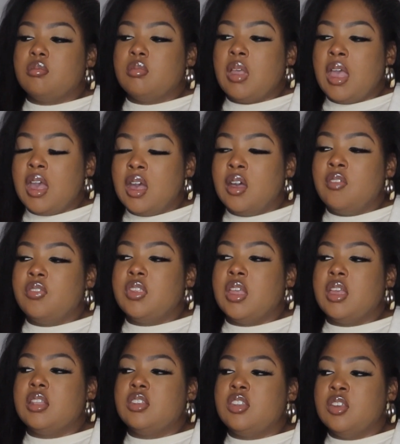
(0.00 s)
have
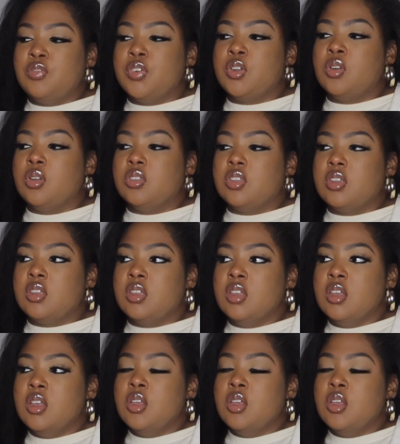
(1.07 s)
that difficulty